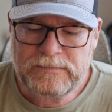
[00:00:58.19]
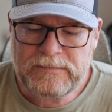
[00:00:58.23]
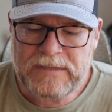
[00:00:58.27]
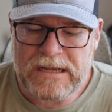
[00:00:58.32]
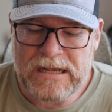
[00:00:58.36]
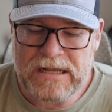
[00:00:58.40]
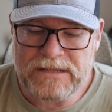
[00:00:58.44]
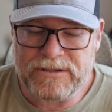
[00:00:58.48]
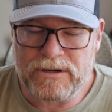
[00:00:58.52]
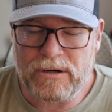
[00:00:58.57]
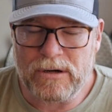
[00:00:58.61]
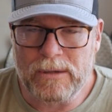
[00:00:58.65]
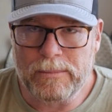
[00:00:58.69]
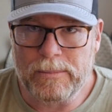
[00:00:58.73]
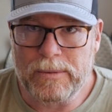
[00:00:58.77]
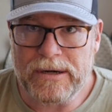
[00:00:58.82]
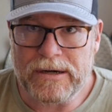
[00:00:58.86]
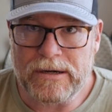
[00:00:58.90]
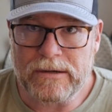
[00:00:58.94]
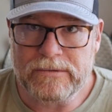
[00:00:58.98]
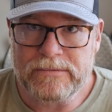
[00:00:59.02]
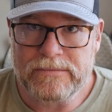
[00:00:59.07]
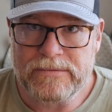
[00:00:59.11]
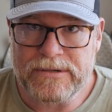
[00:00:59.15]
That's a
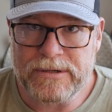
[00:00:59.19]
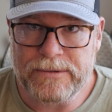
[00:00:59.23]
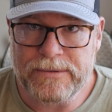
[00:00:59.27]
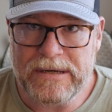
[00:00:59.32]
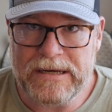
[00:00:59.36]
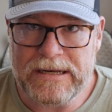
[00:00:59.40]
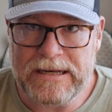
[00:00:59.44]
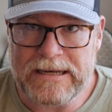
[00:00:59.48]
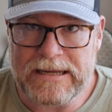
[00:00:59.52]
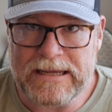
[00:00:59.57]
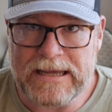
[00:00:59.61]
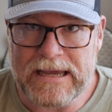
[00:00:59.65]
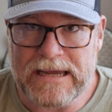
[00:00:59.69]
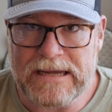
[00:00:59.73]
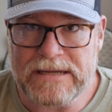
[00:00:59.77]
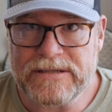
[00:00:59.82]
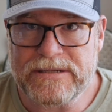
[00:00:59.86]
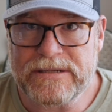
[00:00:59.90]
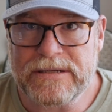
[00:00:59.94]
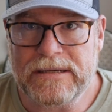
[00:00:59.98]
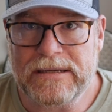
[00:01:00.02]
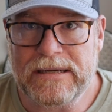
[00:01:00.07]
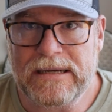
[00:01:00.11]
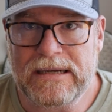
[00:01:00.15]
heartbreaker. So, in any
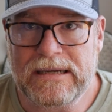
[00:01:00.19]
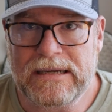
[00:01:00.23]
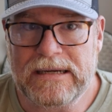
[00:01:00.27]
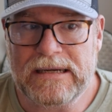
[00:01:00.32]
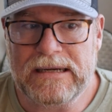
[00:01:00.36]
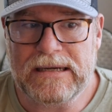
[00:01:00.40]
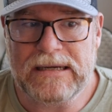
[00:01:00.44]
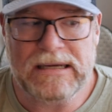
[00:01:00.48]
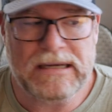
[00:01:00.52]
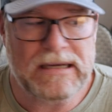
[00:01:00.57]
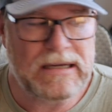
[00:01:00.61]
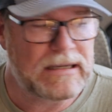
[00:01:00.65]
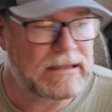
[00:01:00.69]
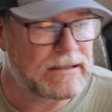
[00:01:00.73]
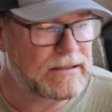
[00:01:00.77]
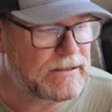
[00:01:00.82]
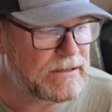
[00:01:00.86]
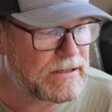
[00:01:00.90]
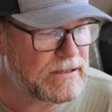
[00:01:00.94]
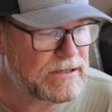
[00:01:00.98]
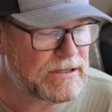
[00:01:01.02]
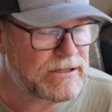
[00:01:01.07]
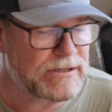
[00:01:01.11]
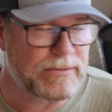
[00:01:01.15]
case, uh,
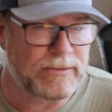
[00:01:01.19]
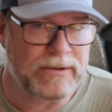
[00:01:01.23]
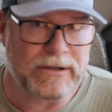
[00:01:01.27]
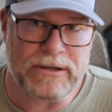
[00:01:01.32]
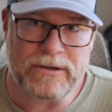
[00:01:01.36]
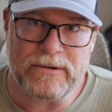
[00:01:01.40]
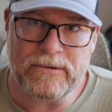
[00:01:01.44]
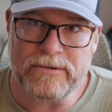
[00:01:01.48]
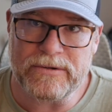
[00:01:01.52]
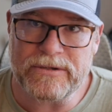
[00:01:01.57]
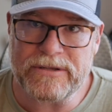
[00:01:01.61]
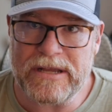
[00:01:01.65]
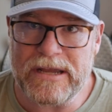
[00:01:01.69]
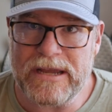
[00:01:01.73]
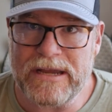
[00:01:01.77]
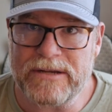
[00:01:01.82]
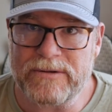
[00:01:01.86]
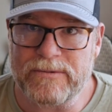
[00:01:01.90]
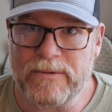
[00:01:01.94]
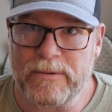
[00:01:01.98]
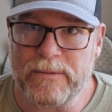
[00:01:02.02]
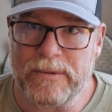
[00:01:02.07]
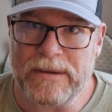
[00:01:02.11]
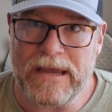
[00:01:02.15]
this is a really cool
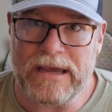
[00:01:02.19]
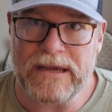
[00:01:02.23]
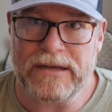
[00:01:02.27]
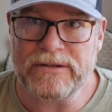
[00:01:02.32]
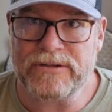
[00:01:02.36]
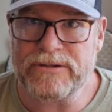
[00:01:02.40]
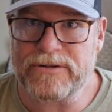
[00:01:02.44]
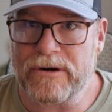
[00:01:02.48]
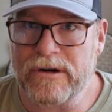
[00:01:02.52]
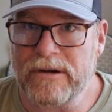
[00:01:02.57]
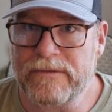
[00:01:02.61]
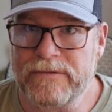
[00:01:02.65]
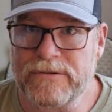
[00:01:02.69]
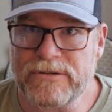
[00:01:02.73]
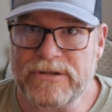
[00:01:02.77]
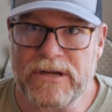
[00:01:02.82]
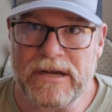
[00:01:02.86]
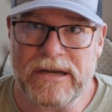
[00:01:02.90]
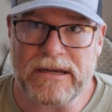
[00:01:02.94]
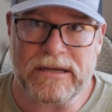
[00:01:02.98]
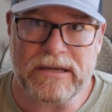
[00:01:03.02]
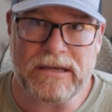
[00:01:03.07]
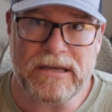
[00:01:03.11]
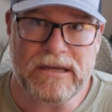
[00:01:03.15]
stage where we had to start off a
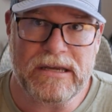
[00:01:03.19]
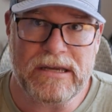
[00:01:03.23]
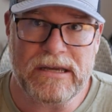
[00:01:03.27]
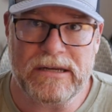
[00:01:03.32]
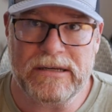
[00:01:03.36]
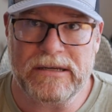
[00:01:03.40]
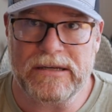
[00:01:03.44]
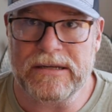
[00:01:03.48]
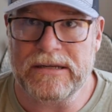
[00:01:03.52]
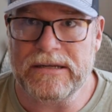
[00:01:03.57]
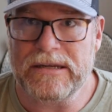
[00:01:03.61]
shotgun